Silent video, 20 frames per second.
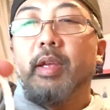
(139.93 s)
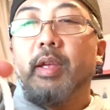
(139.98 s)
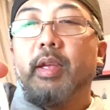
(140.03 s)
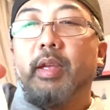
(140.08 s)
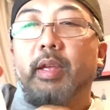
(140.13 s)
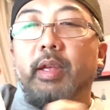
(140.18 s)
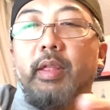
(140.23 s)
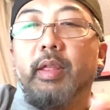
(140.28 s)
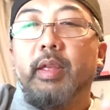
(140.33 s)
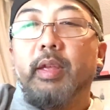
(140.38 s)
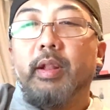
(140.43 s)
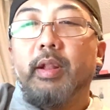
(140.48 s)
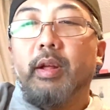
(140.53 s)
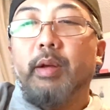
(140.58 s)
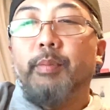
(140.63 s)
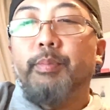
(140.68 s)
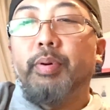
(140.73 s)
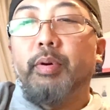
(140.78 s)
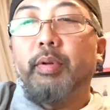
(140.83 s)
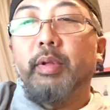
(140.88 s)
and then
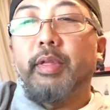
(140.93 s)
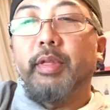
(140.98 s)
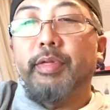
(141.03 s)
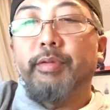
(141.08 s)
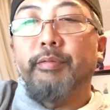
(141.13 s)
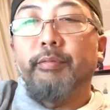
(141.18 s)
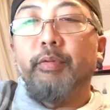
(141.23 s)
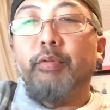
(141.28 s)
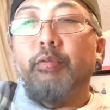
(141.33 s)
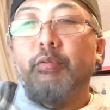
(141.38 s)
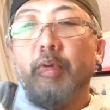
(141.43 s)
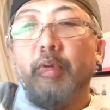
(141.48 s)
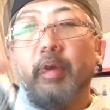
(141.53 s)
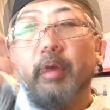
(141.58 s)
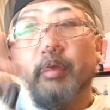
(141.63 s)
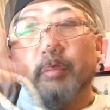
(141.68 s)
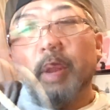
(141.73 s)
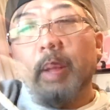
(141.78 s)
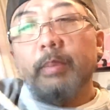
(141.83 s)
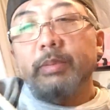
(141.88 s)
I'll pull it through.
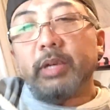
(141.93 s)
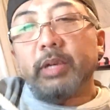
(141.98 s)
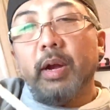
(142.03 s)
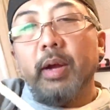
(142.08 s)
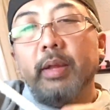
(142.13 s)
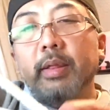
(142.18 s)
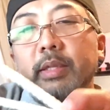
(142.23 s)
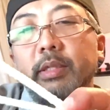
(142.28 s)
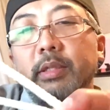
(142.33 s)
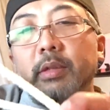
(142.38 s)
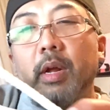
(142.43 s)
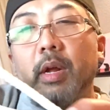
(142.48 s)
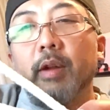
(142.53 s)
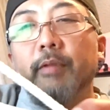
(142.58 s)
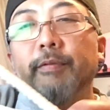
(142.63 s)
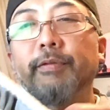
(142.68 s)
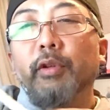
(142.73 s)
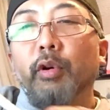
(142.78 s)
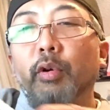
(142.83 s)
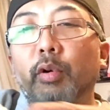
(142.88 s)
When I'm tying this knot
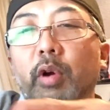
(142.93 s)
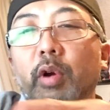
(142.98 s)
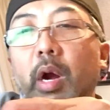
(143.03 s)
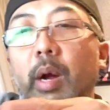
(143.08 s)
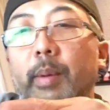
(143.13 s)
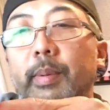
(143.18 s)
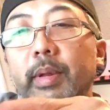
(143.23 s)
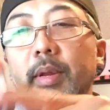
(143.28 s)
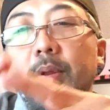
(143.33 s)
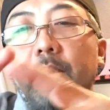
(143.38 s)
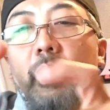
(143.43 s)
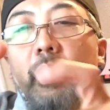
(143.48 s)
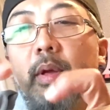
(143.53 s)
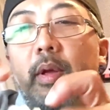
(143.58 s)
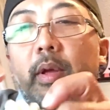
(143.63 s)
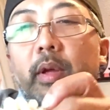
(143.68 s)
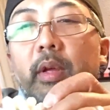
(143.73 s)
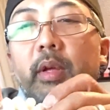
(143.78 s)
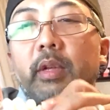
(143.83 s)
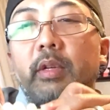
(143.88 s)
on fluorocarbon,
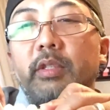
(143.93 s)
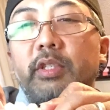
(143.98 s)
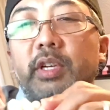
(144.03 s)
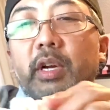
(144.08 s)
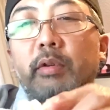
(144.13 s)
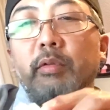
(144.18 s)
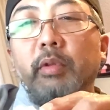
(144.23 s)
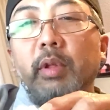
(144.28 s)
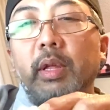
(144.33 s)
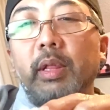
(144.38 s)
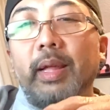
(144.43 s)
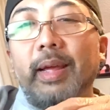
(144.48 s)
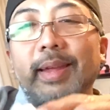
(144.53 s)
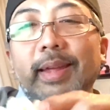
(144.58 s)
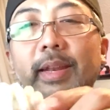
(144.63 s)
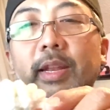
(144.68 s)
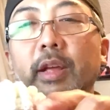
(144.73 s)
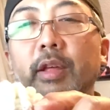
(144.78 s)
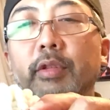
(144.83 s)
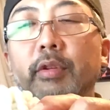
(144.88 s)
generally like
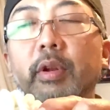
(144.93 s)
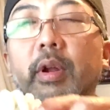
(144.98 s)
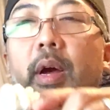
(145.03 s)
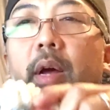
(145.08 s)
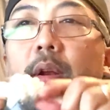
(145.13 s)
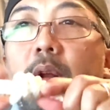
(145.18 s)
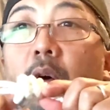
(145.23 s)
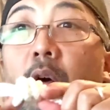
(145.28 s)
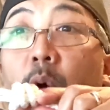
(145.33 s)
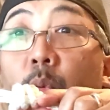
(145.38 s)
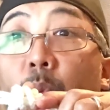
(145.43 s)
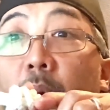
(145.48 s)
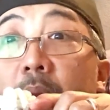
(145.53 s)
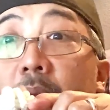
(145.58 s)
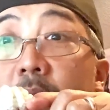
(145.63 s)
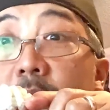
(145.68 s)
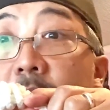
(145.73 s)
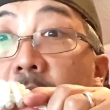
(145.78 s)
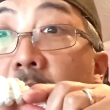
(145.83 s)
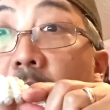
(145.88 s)
any other knot, I'll wet
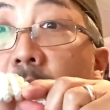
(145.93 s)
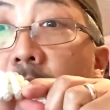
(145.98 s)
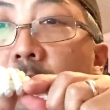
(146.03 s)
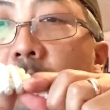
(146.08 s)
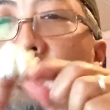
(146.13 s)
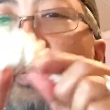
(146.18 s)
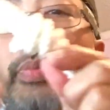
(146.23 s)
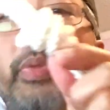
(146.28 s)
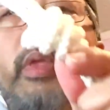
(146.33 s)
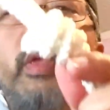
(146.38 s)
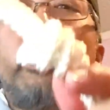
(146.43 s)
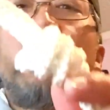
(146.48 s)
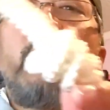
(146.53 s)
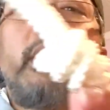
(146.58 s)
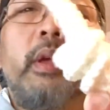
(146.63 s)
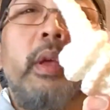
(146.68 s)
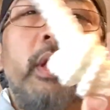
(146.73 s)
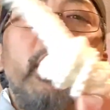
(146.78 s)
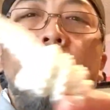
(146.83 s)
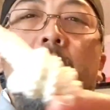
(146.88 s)
it down.
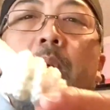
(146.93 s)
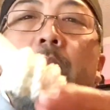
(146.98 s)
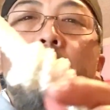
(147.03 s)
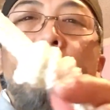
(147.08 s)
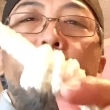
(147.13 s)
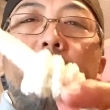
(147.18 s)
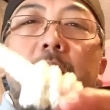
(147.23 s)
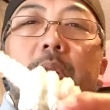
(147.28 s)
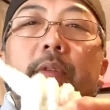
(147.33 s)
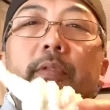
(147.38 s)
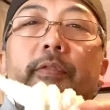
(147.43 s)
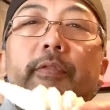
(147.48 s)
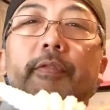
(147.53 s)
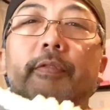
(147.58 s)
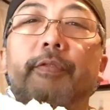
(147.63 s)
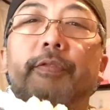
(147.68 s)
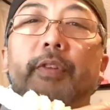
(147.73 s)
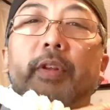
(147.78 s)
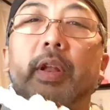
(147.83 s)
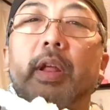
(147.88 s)
But
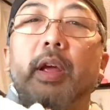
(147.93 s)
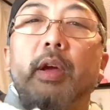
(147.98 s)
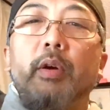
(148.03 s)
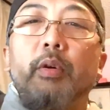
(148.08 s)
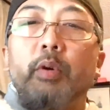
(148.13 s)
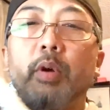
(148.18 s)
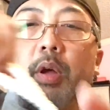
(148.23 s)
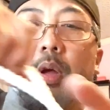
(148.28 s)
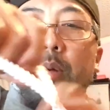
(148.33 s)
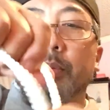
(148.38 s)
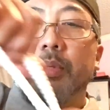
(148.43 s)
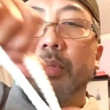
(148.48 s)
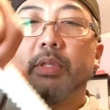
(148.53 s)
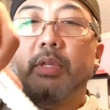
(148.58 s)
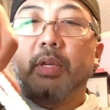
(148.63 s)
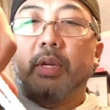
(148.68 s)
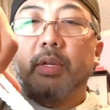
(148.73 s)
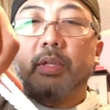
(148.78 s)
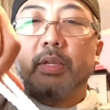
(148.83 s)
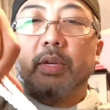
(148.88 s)
for now, I'm just
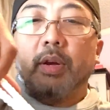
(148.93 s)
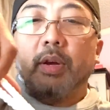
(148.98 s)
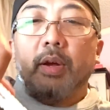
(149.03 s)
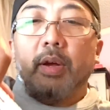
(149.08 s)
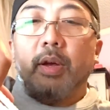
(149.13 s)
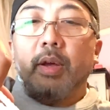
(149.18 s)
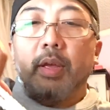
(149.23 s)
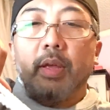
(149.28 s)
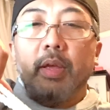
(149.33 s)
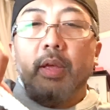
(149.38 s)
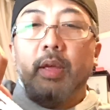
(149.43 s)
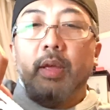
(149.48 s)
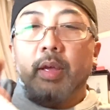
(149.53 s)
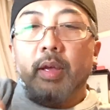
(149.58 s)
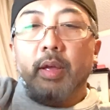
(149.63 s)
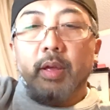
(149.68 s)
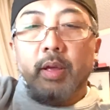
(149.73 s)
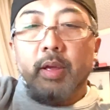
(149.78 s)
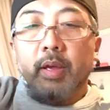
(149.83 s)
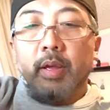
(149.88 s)
going to
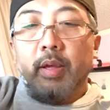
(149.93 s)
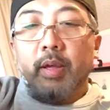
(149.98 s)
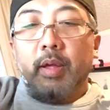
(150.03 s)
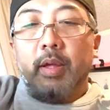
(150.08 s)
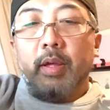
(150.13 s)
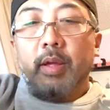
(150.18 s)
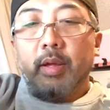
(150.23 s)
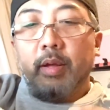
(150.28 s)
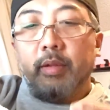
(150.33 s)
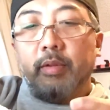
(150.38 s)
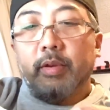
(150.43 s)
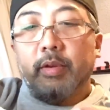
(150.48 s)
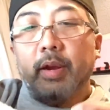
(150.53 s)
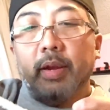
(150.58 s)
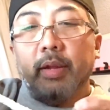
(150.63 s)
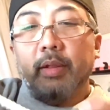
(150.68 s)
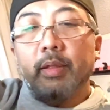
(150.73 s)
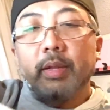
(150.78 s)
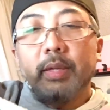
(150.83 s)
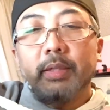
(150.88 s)

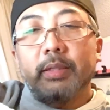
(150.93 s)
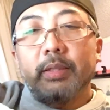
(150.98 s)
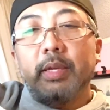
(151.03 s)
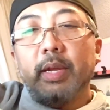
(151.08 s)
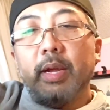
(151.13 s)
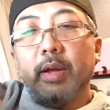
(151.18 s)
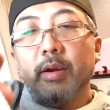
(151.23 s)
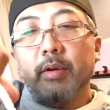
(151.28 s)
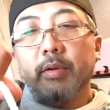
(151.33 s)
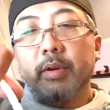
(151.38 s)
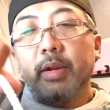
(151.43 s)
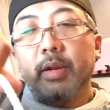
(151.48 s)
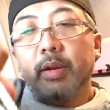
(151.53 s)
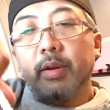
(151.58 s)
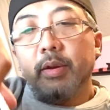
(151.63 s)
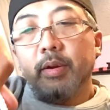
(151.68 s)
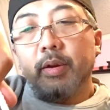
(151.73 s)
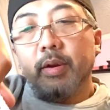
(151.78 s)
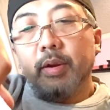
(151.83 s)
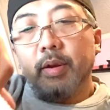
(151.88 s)
tighten this down, and